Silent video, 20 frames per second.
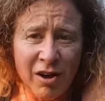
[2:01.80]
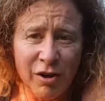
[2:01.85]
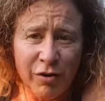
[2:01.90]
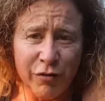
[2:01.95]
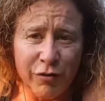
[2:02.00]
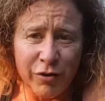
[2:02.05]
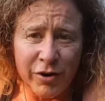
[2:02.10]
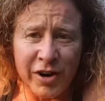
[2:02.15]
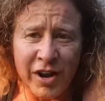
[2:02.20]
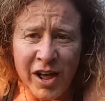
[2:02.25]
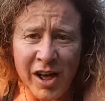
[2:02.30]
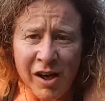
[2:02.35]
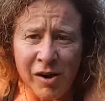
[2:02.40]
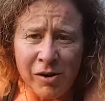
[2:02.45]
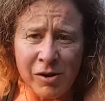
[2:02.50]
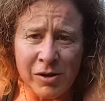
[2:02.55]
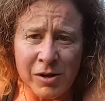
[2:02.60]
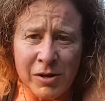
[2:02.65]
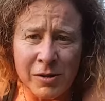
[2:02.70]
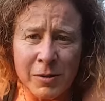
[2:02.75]
for
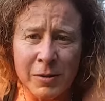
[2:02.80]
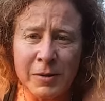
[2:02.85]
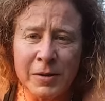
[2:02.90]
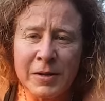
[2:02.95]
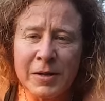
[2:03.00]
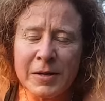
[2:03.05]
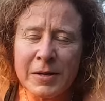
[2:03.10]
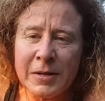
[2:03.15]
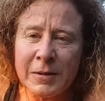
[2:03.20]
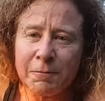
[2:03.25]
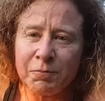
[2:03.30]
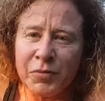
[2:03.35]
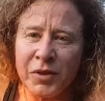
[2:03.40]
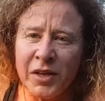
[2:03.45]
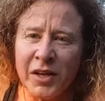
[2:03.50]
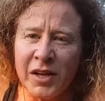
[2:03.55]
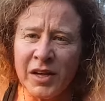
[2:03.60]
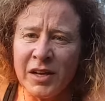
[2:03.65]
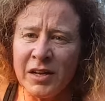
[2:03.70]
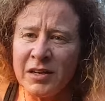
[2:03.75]
now,
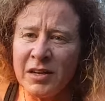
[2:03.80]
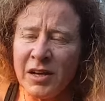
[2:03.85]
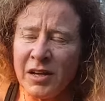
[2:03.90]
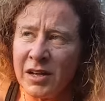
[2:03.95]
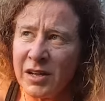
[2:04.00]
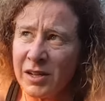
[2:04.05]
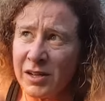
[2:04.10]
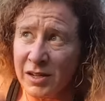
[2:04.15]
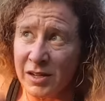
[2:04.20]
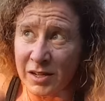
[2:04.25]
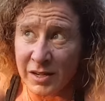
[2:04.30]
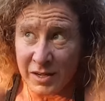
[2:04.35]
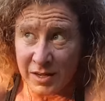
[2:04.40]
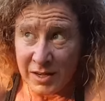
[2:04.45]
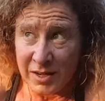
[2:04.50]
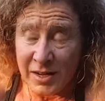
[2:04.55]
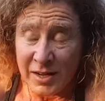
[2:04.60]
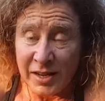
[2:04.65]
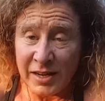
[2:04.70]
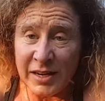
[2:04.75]
and
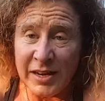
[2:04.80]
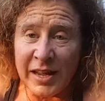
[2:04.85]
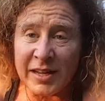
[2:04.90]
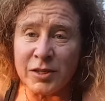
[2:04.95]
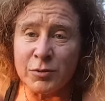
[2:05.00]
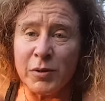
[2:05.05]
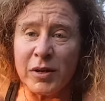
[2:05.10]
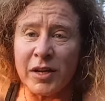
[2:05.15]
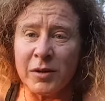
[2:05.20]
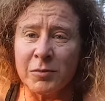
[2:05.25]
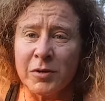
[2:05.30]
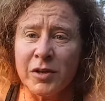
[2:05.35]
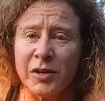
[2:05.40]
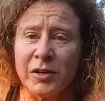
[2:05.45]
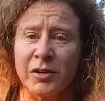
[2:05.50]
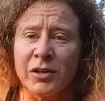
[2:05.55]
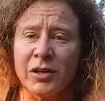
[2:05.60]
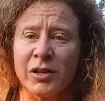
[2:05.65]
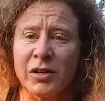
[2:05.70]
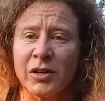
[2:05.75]
next week I'm
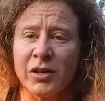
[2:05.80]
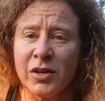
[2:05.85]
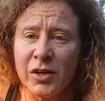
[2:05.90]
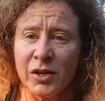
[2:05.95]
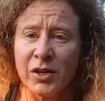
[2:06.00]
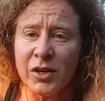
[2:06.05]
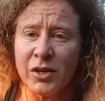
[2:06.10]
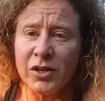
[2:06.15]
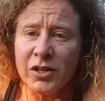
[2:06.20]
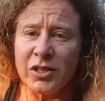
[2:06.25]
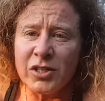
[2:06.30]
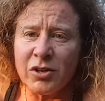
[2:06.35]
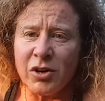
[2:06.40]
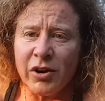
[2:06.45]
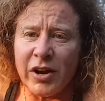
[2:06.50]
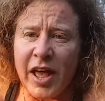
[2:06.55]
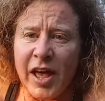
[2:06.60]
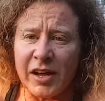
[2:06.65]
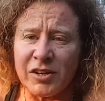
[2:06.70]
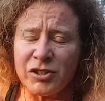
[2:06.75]
gonna
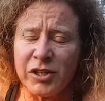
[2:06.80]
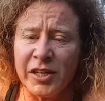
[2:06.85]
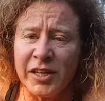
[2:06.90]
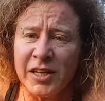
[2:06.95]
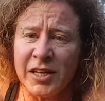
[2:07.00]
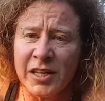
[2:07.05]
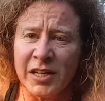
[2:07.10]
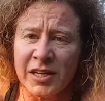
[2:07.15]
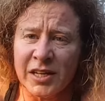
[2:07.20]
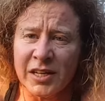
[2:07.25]
start actually